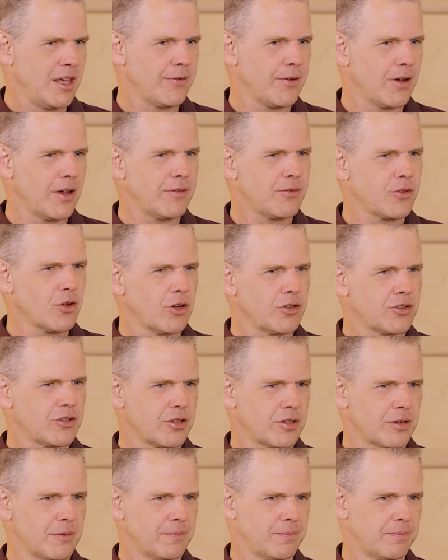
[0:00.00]
if I've
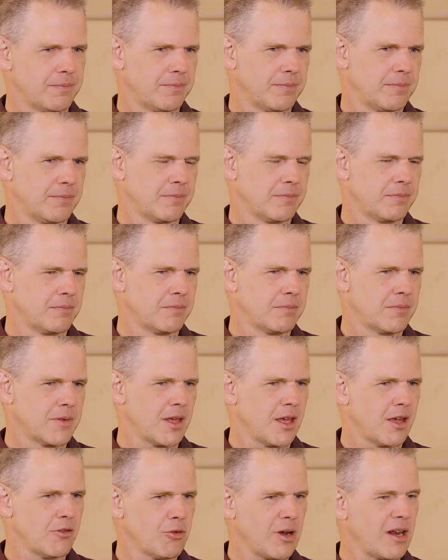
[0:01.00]
got
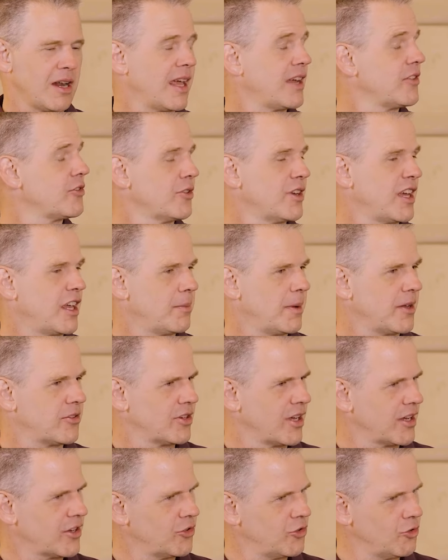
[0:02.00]
a relational
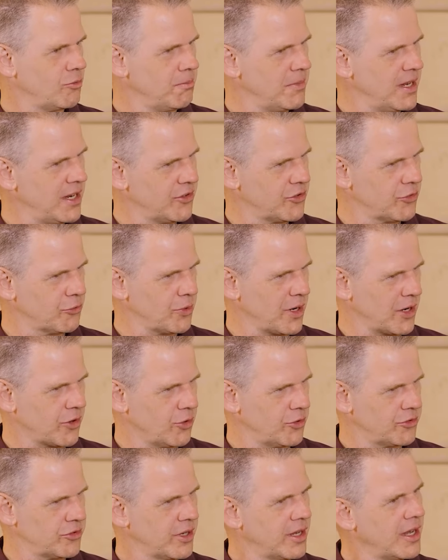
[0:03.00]
database and I can do millions of
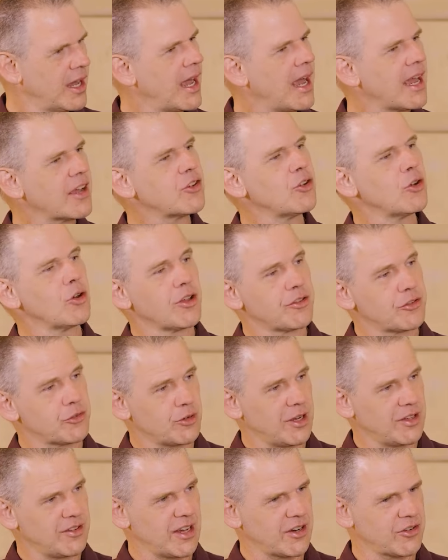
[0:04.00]
records, I can do lots
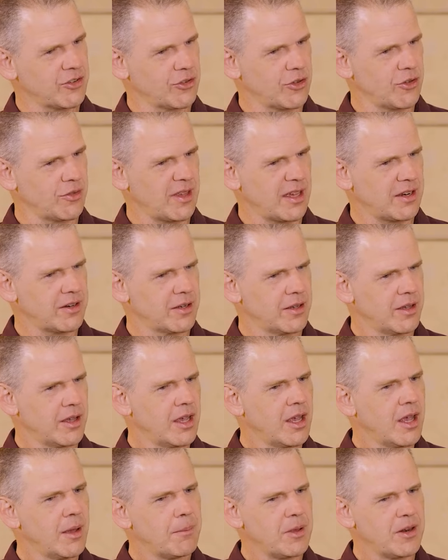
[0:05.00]
of transactions on that.
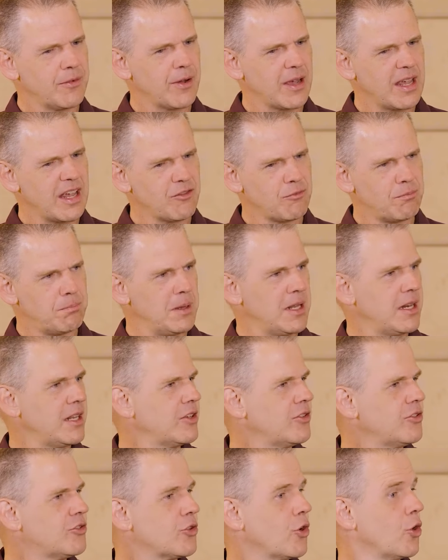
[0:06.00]
But if I have
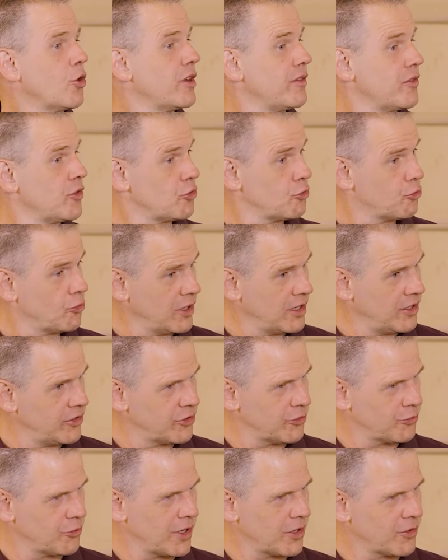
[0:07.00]
billions or even
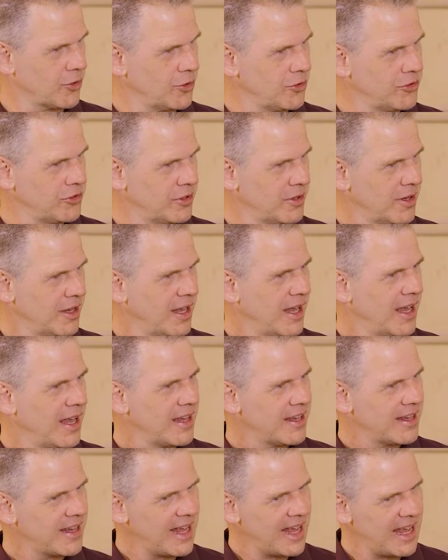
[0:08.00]
trillions of records,
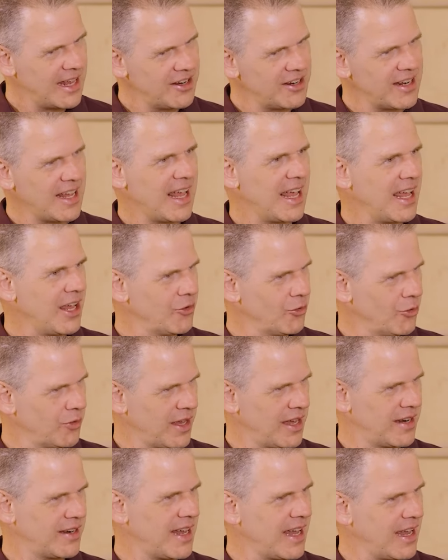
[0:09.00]
can it handle
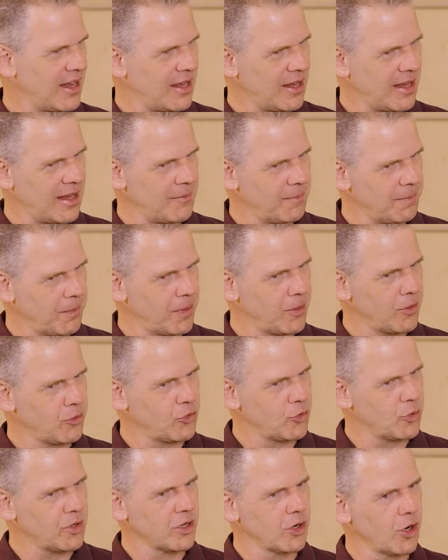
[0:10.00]
that,
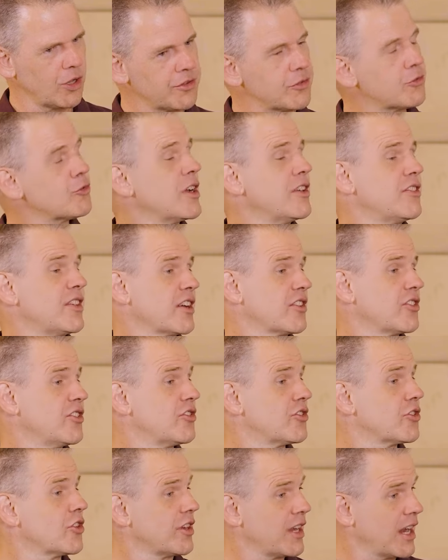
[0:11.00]
doing lots of
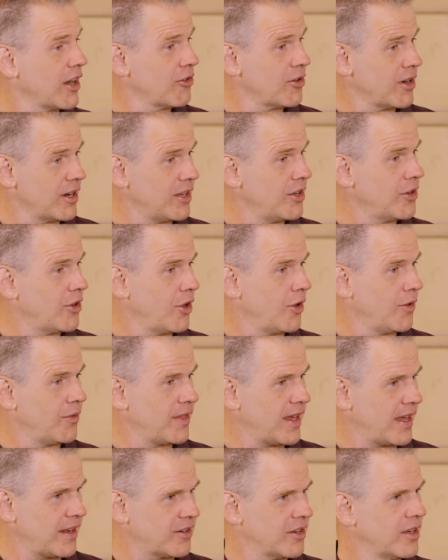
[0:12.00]
transactions concurrently
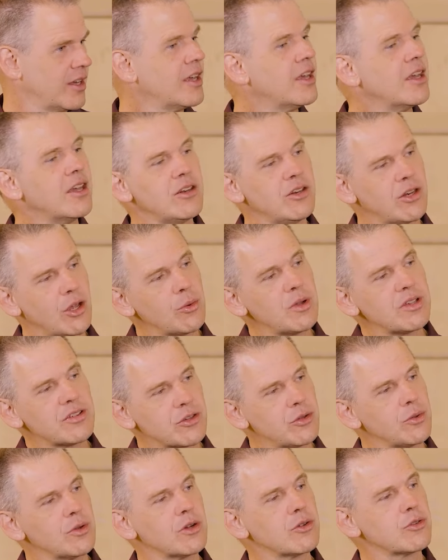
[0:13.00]
on that?
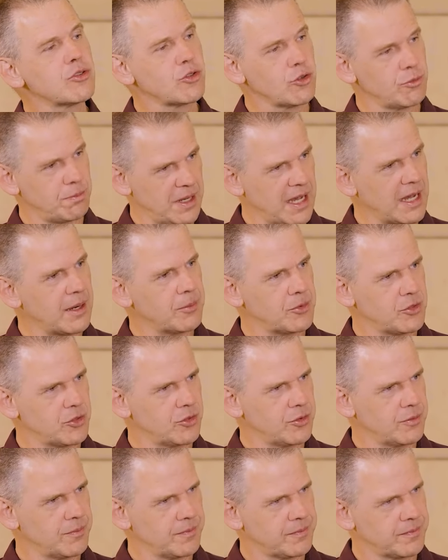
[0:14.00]
NoSQL should be able
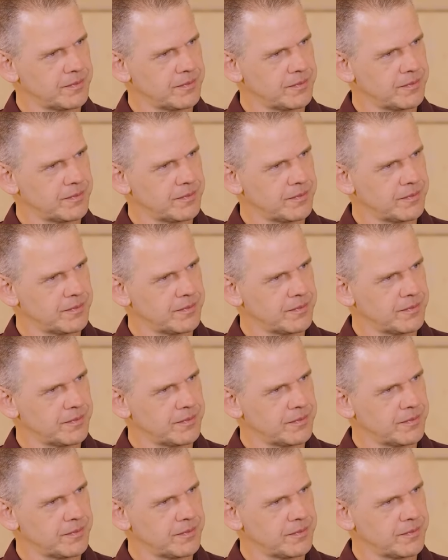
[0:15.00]
to.